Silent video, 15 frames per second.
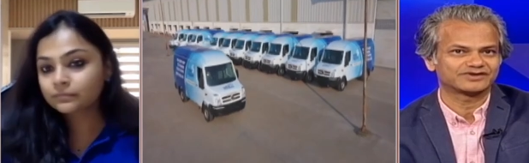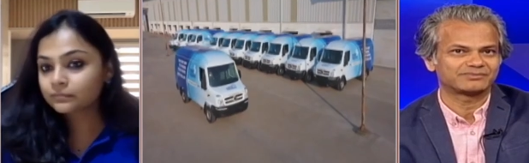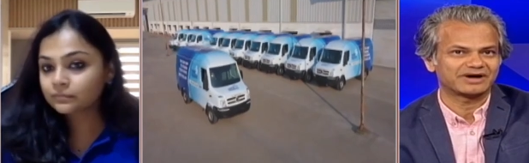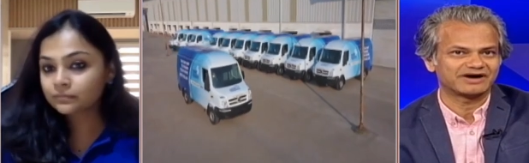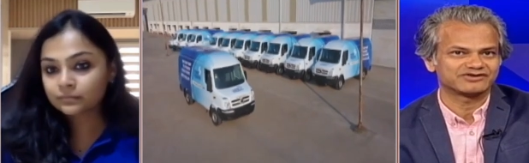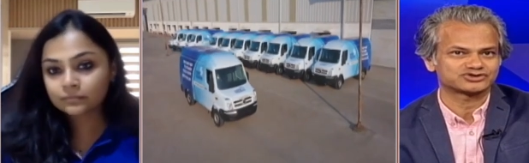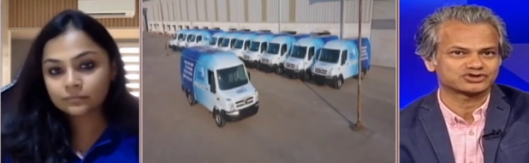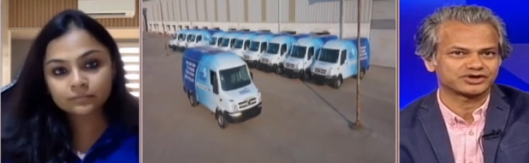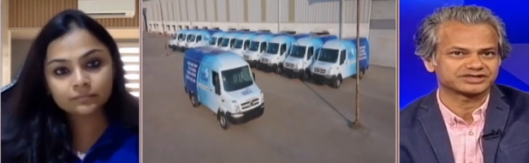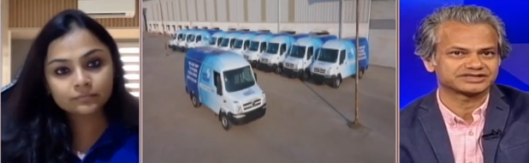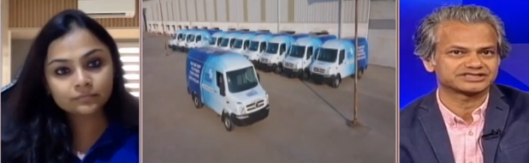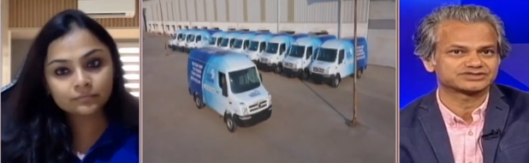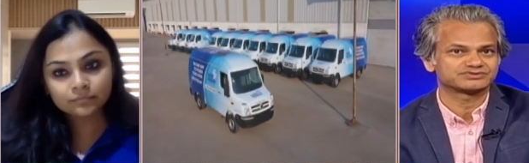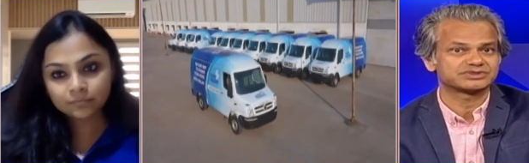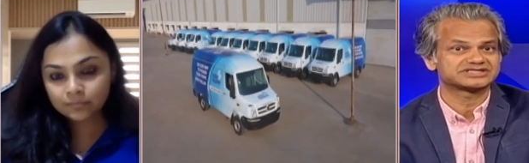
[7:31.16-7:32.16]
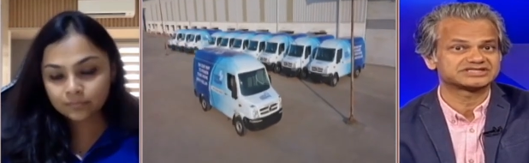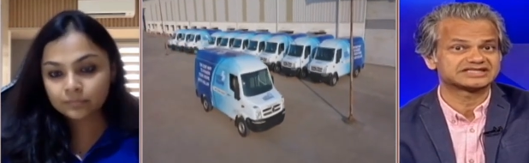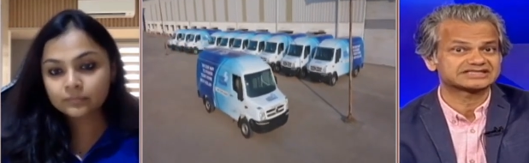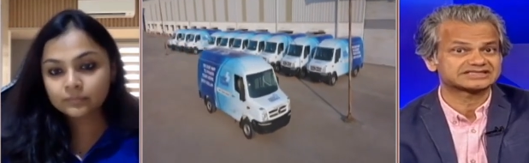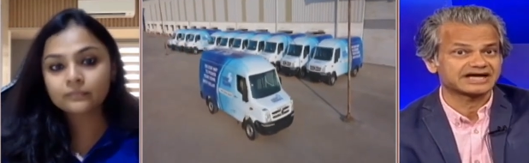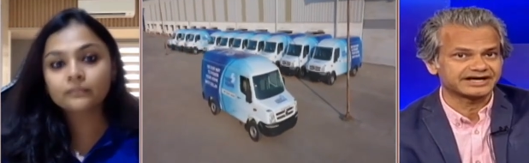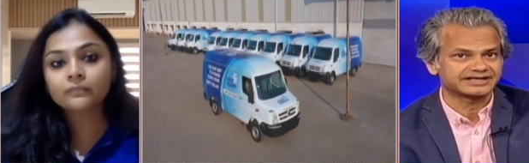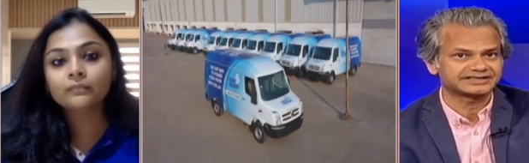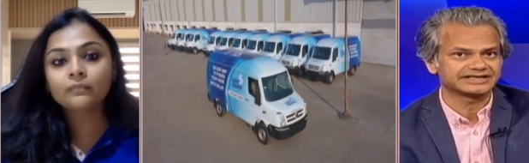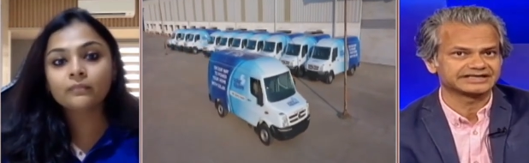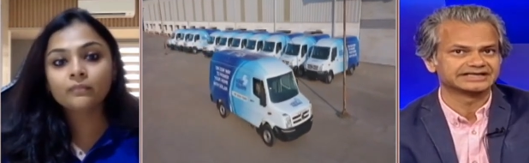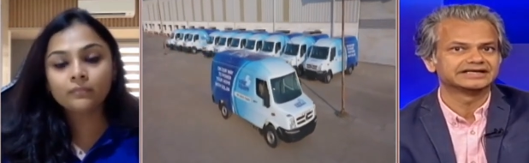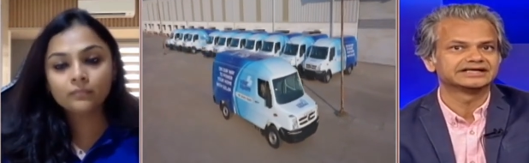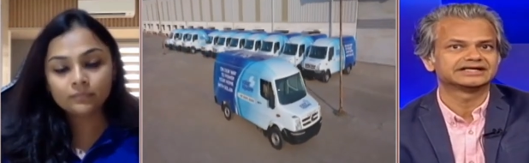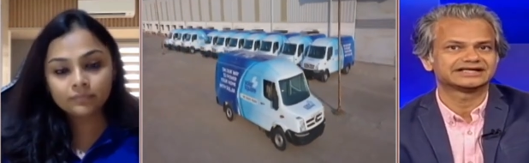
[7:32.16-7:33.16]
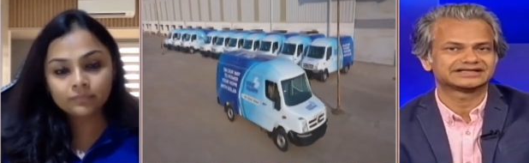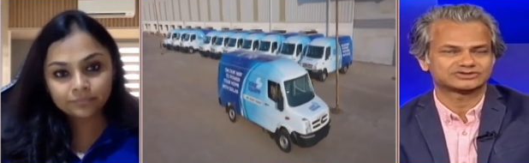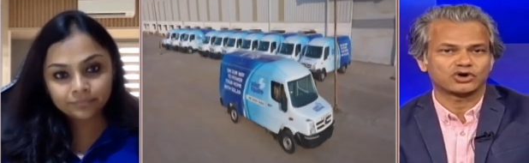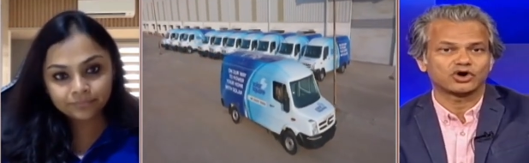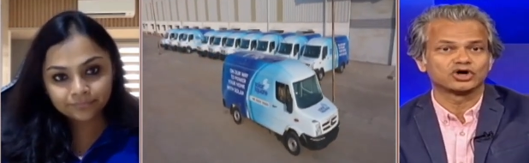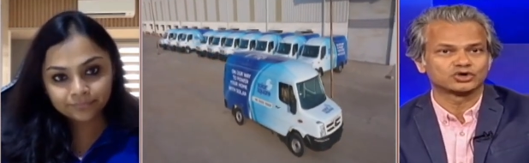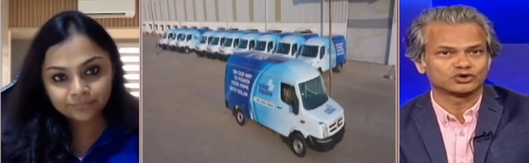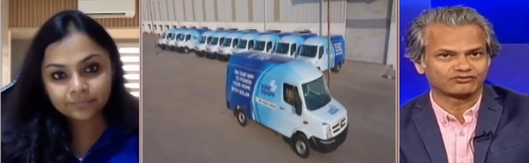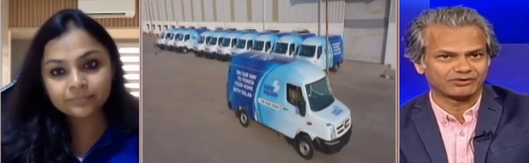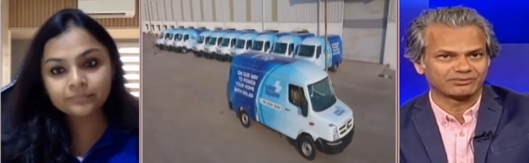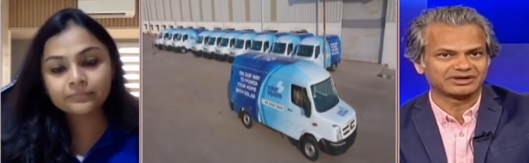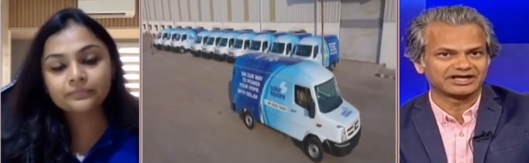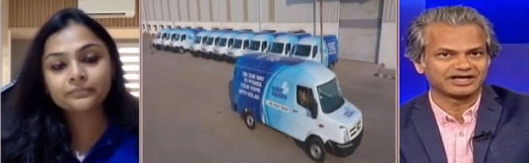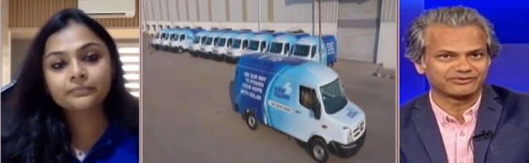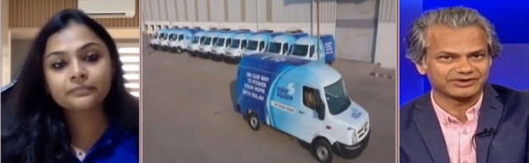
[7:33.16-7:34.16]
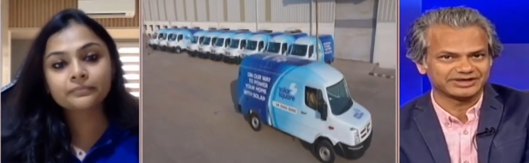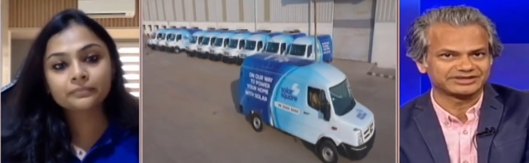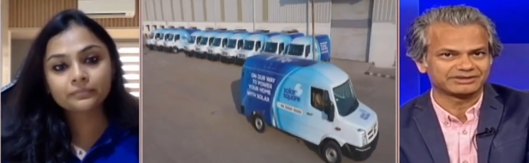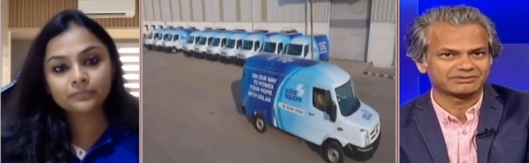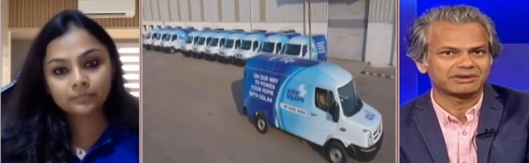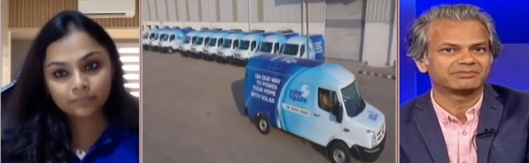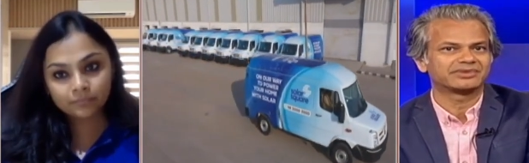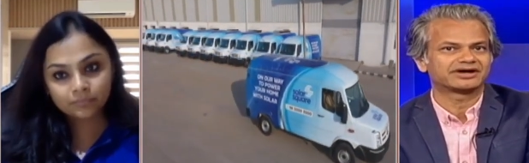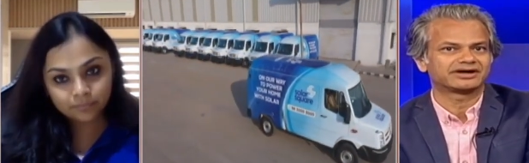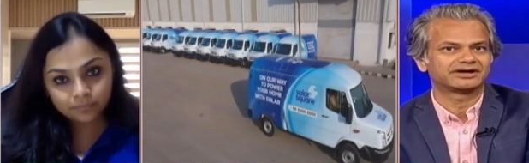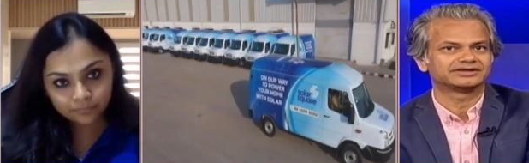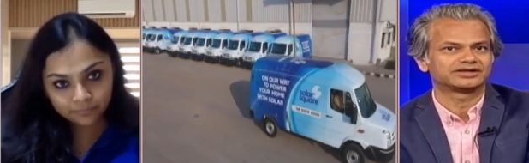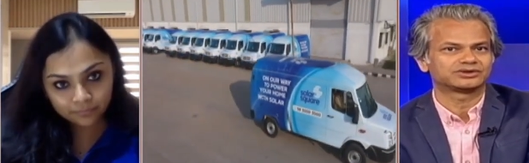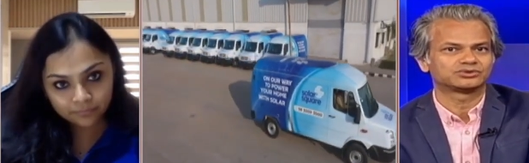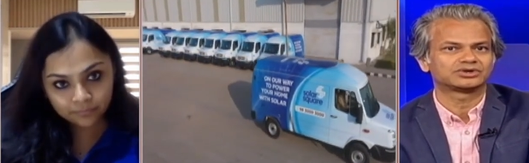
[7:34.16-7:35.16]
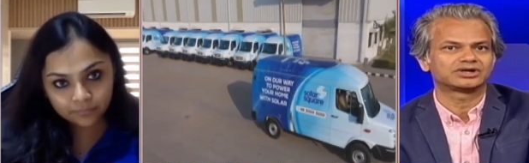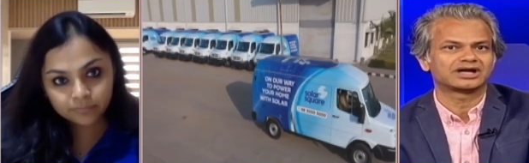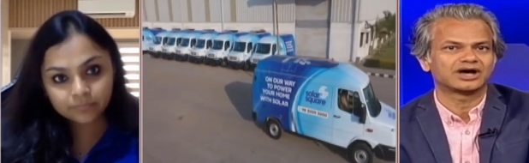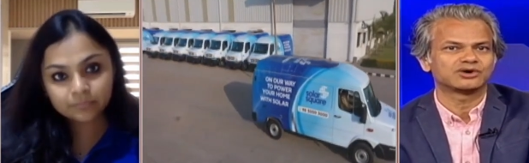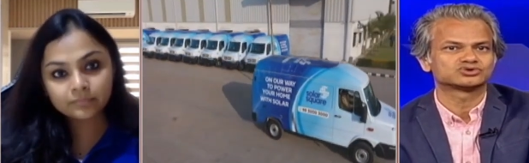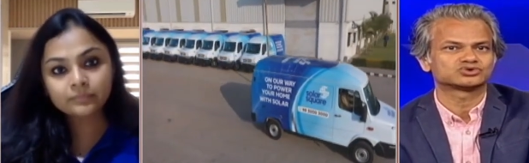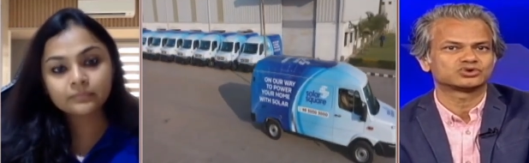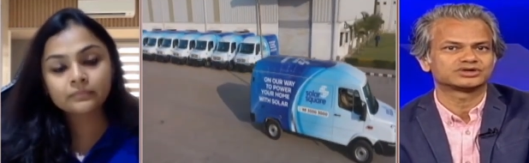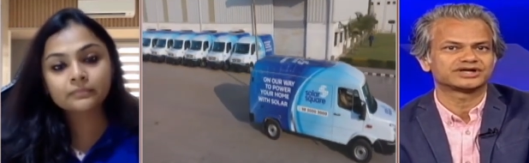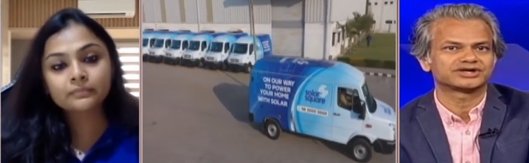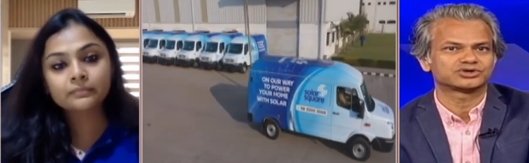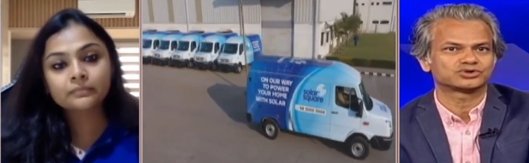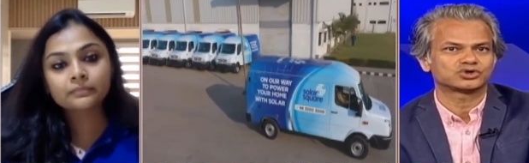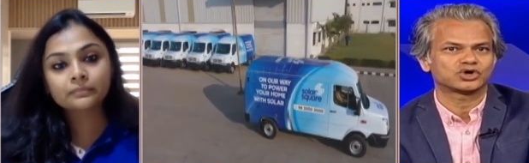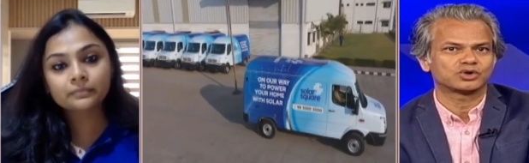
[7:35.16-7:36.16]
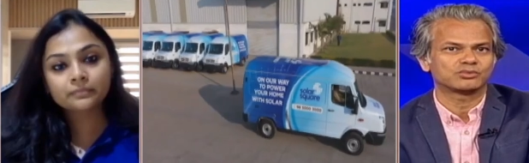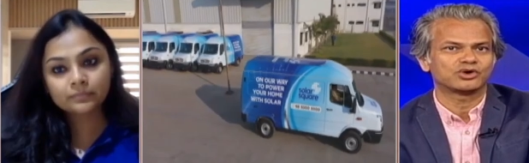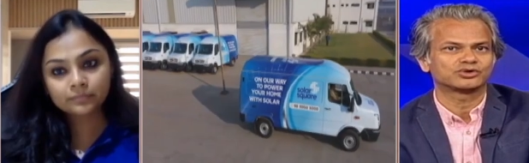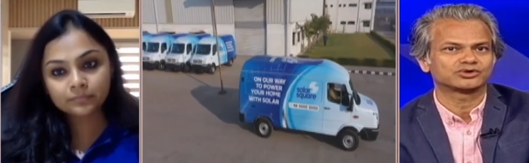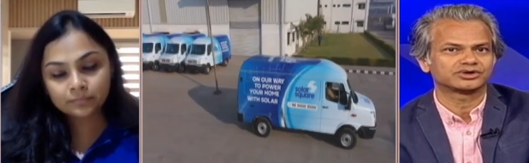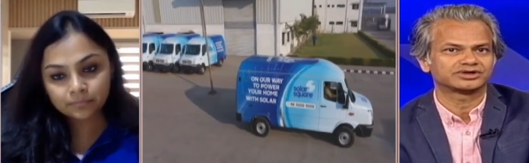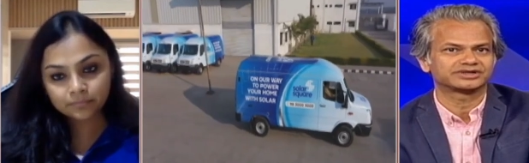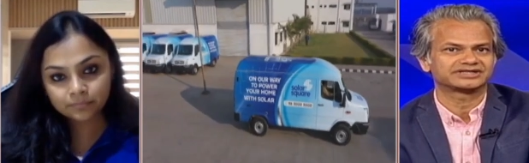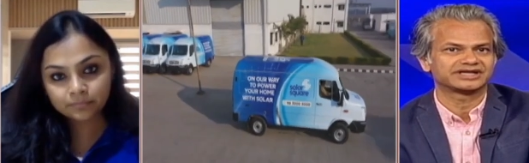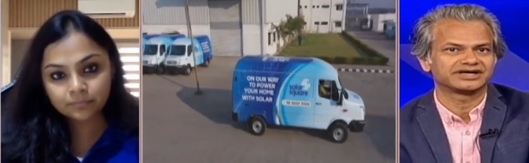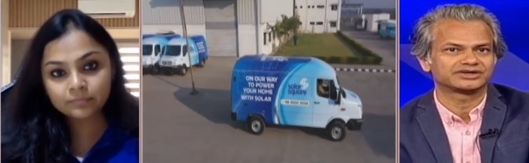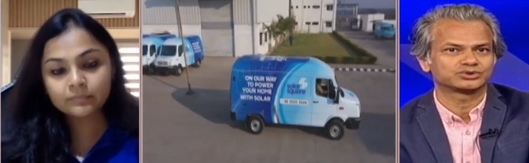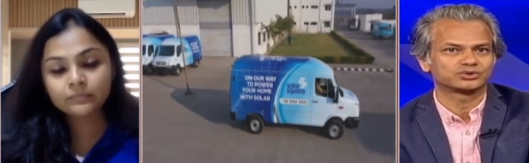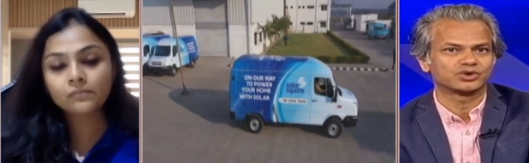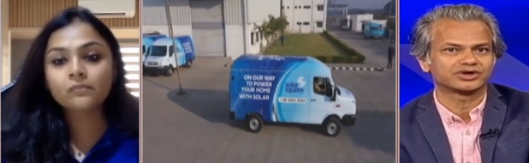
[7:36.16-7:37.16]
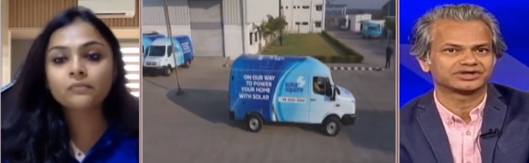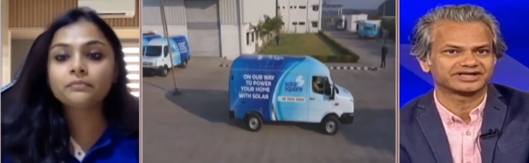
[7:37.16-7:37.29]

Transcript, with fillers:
Speaker 1: the power shortages, which this country is all too familiar with. Remember, the rural household that you talk about, or the tier 2 or